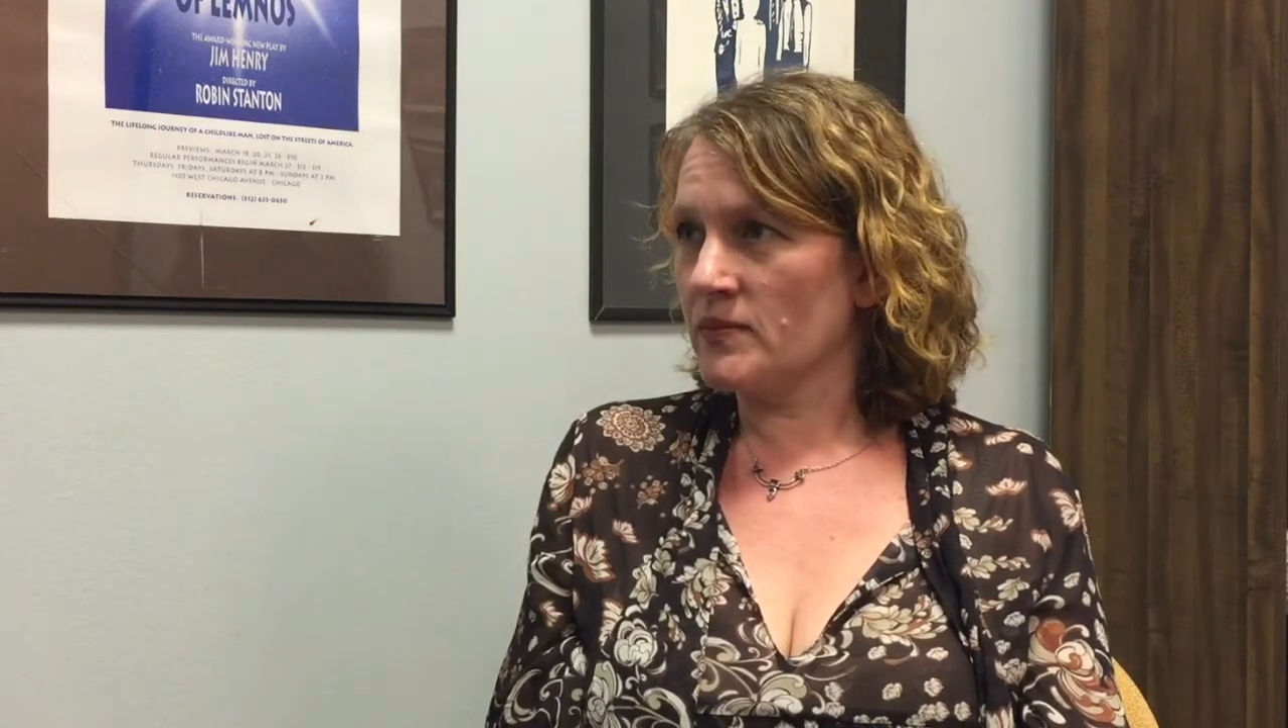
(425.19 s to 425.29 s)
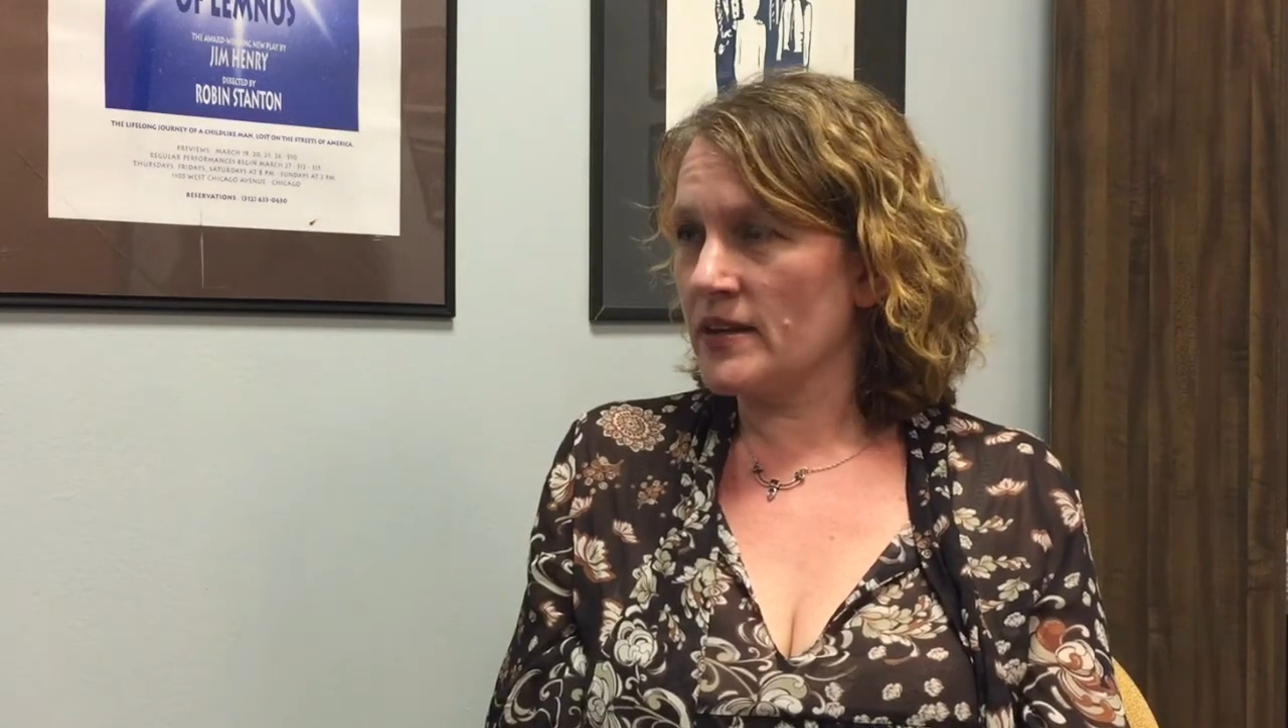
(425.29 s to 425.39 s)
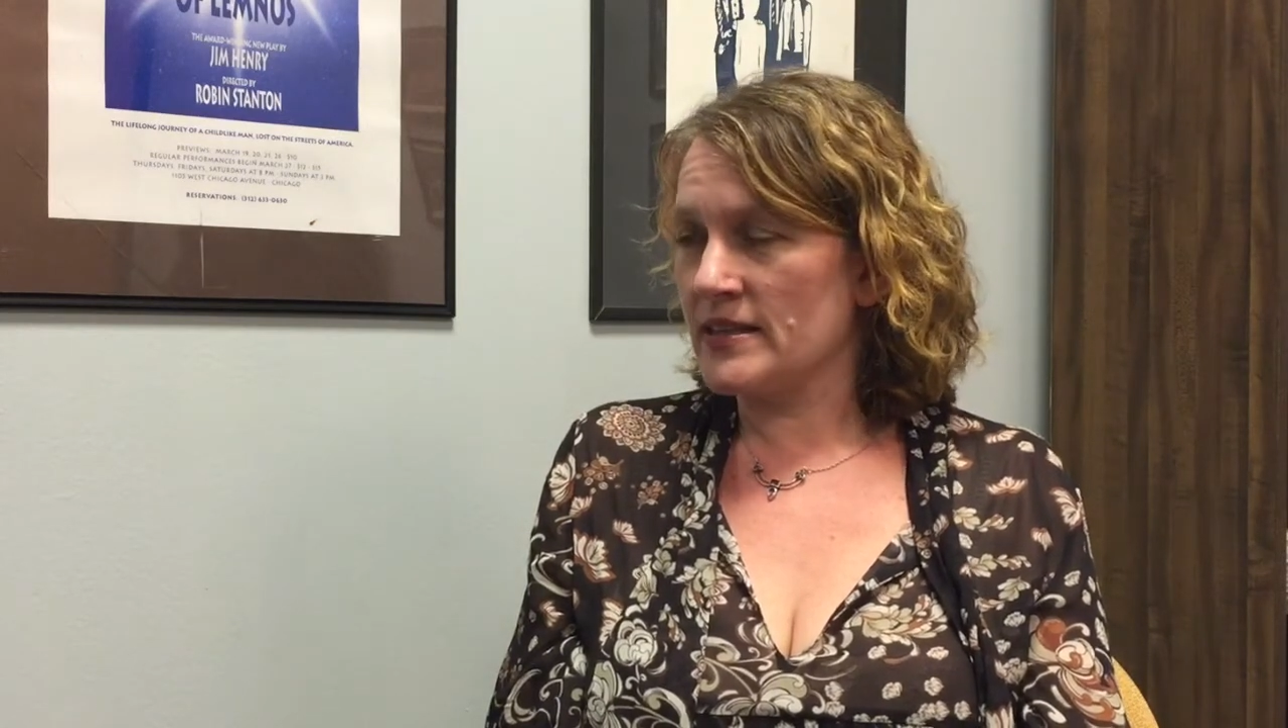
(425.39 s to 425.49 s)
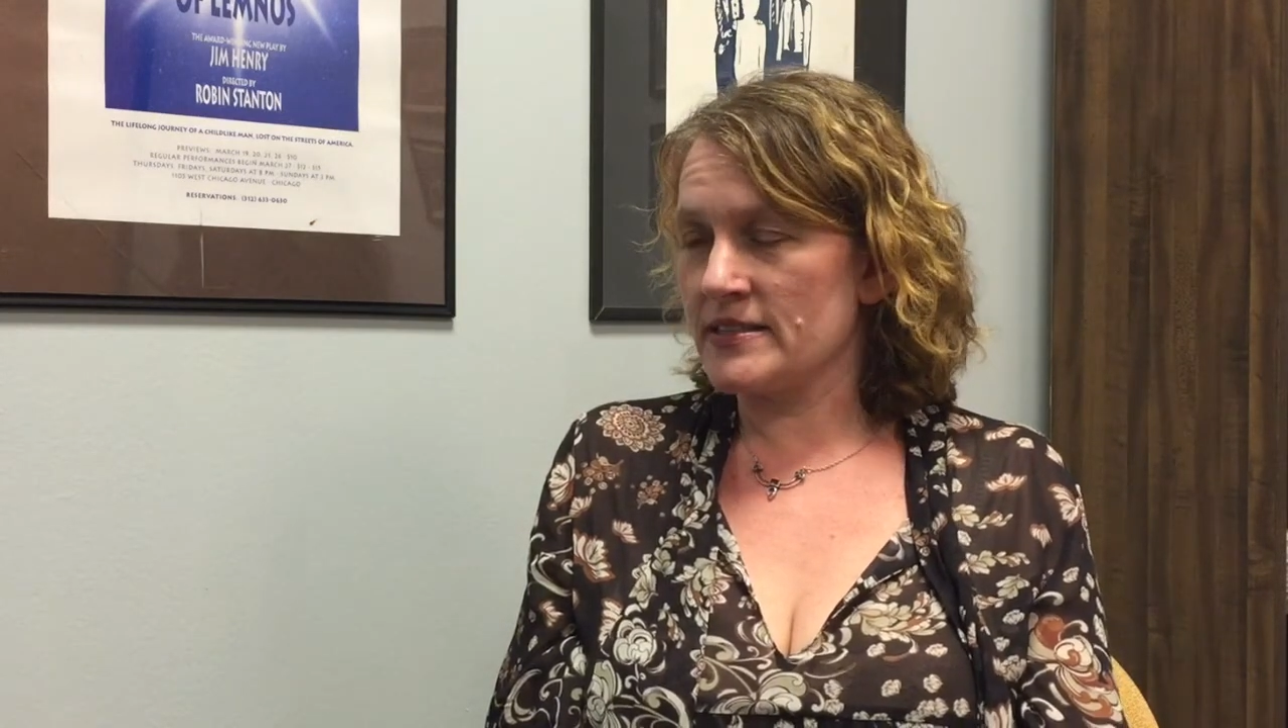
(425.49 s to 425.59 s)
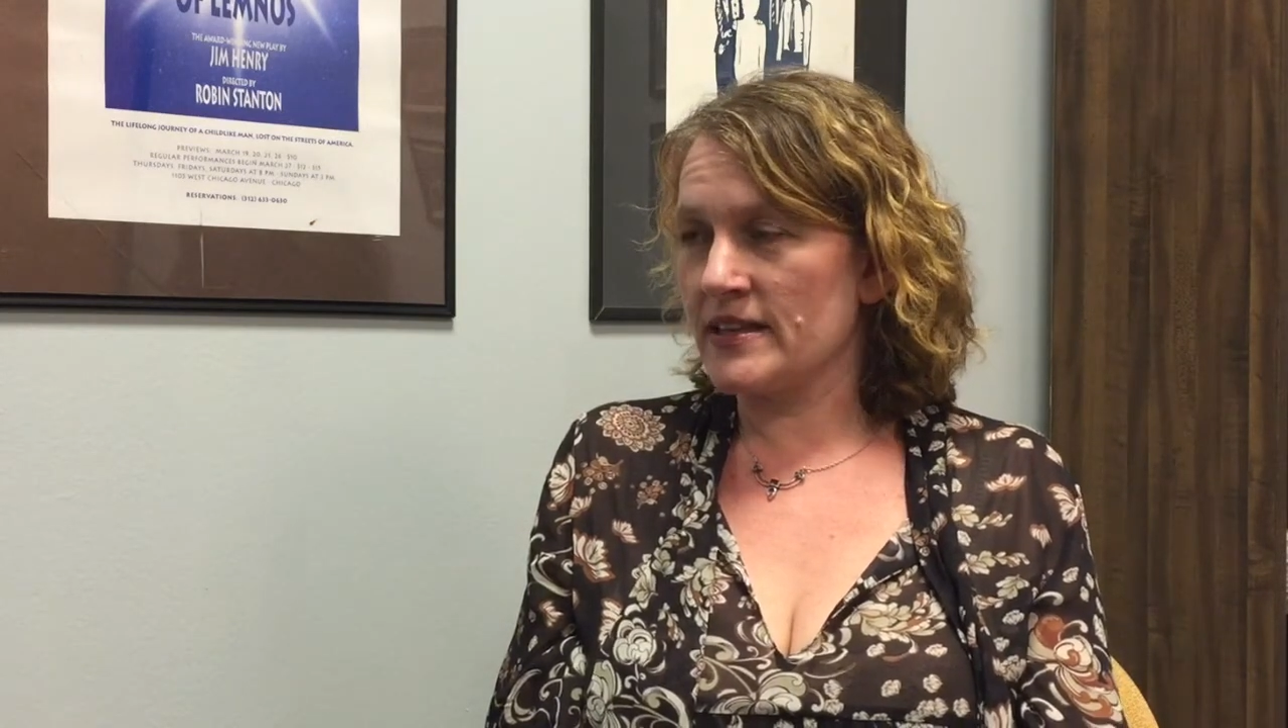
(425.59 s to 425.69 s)

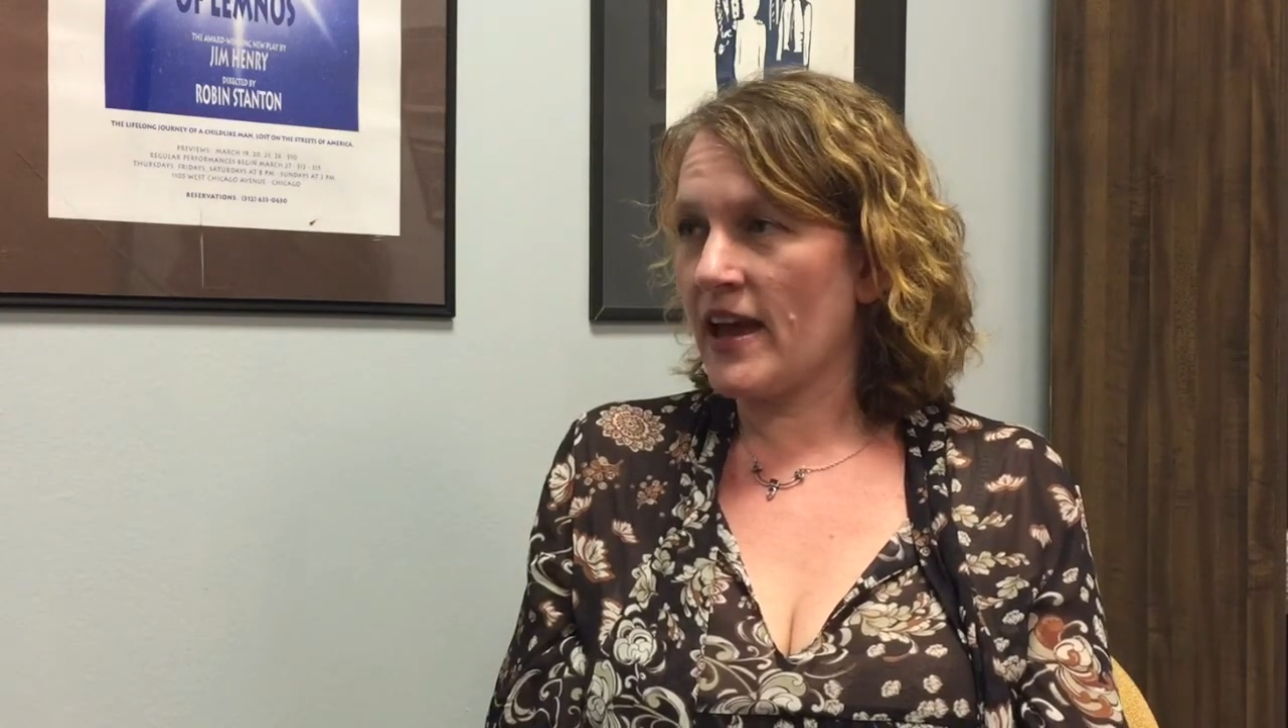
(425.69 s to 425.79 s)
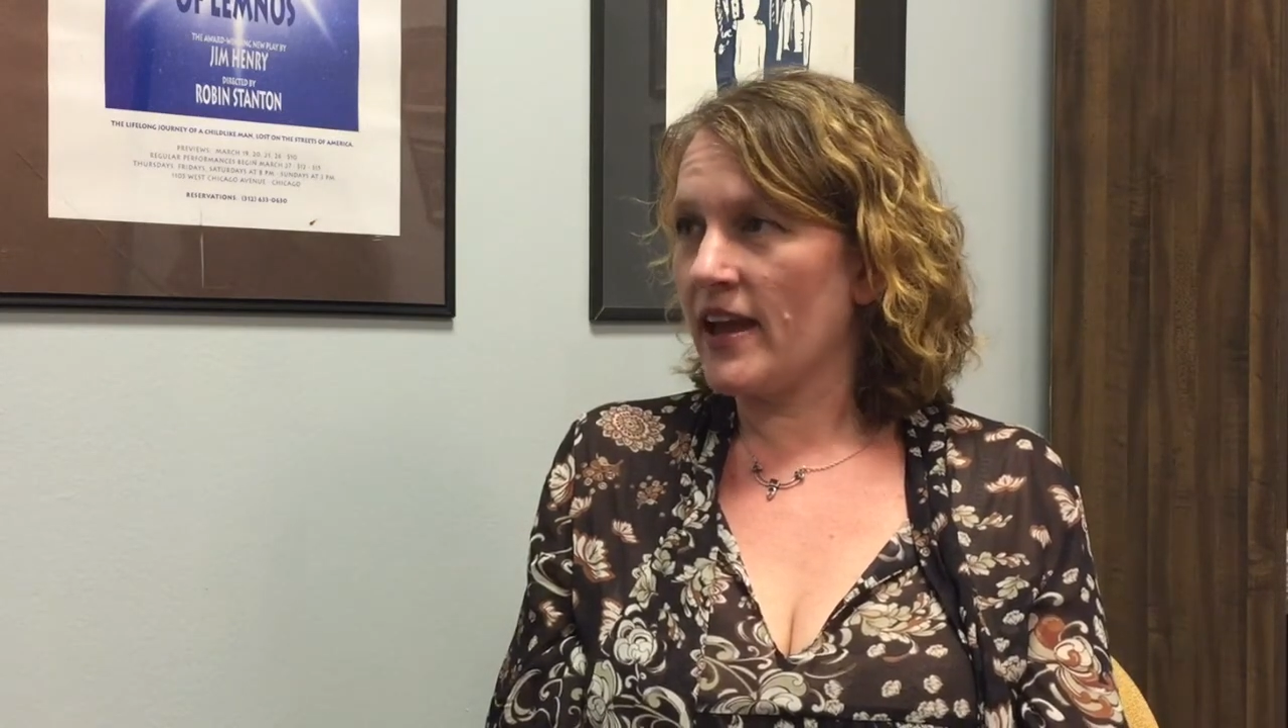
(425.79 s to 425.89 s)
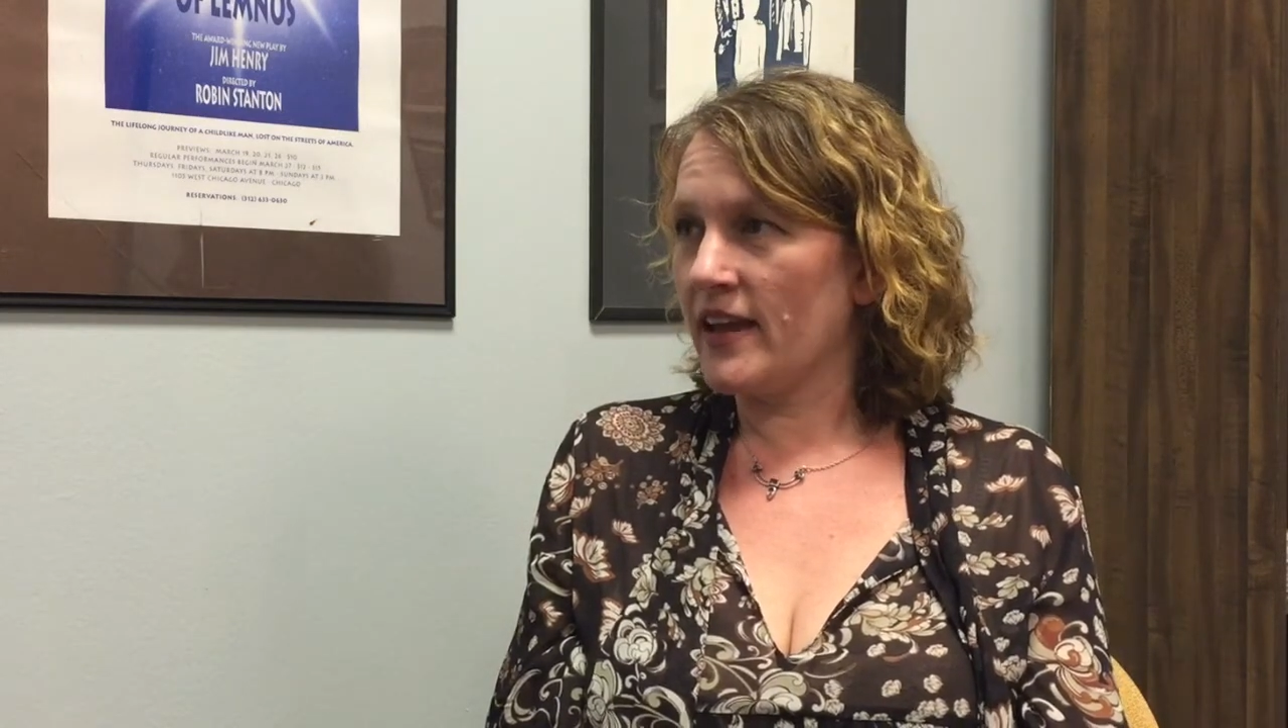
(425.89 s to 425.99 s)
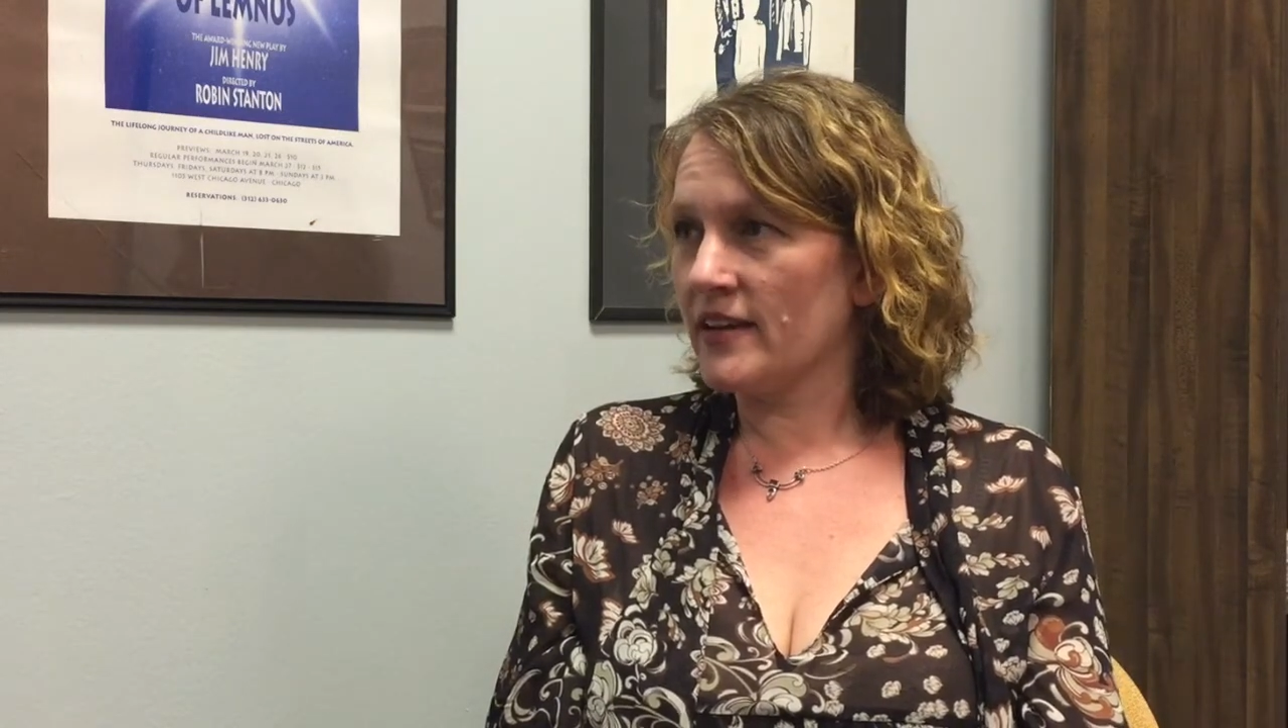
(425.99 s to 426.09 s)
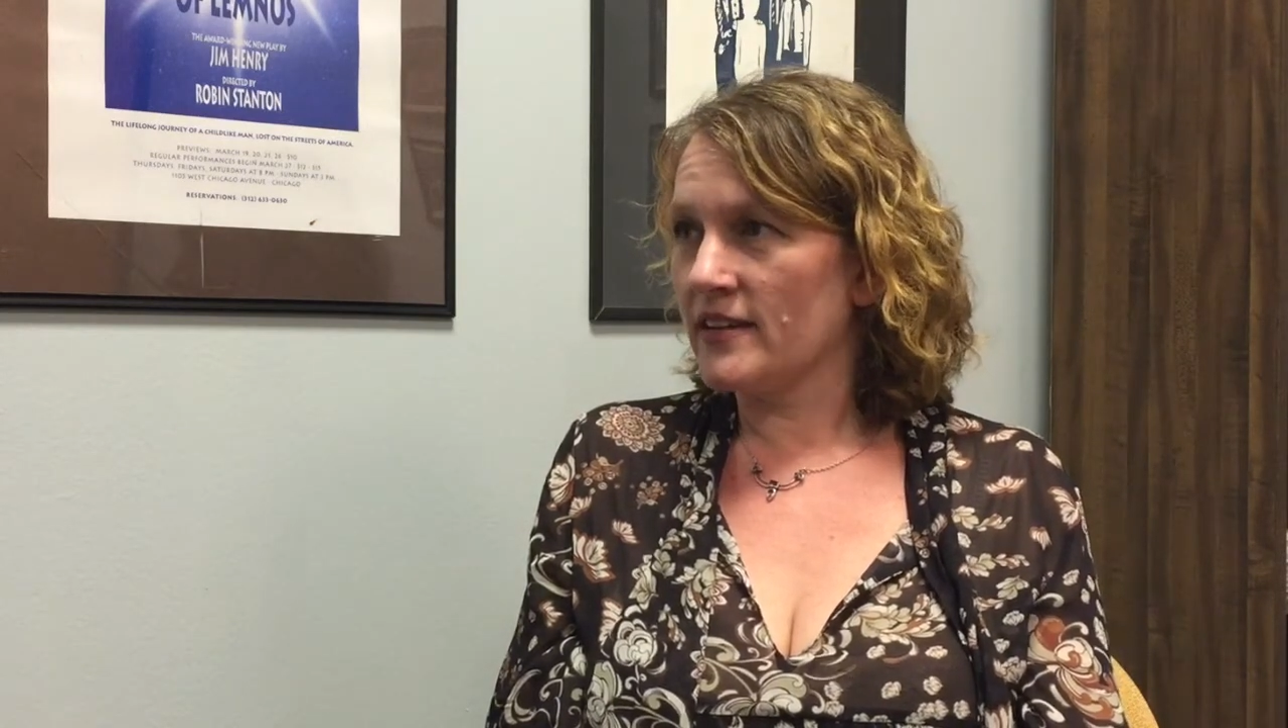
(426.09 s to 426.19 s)
is
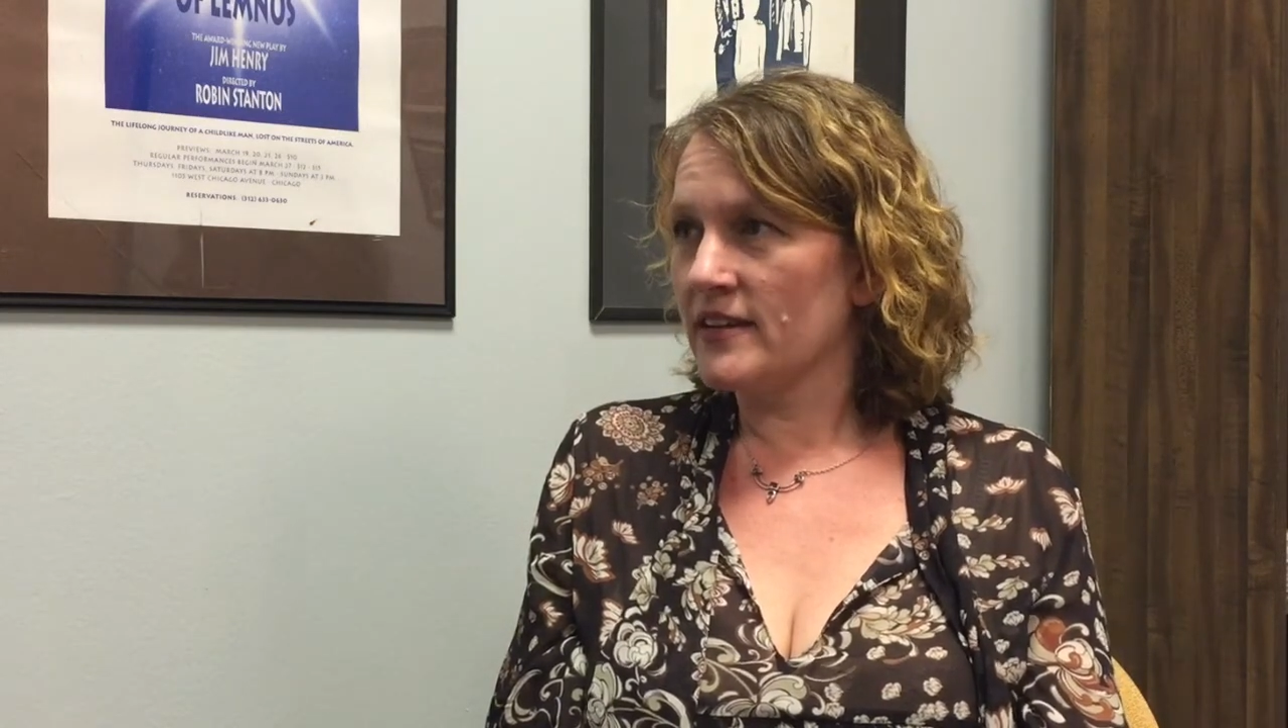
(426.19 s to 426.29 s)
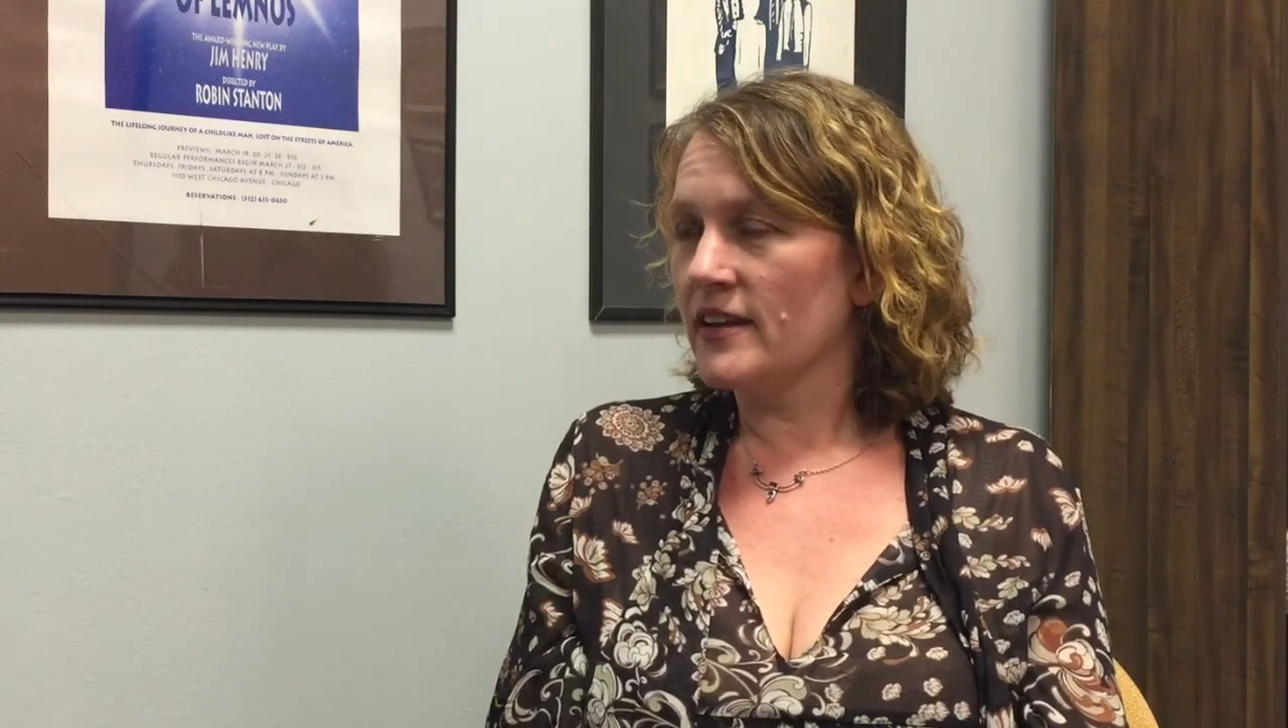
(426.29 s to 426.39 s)
gay.